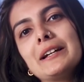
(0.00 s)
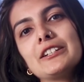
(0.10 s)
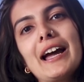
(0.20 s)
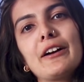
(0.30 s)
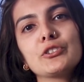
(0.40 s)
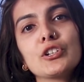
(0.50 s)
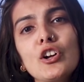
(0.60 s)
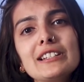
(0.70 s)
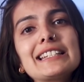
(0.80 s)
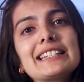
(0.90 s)
and you have to
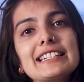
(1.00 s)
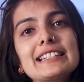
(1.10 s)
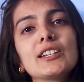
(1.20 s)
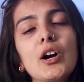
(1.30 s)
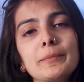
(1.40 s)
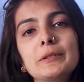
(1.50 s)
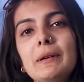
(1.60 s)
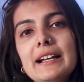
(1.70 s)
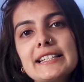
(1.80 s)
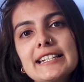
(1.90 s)
constantly
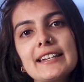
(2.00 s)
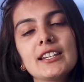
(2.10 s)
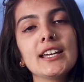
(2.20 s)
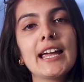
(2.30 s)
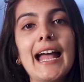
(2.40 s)
optimize it,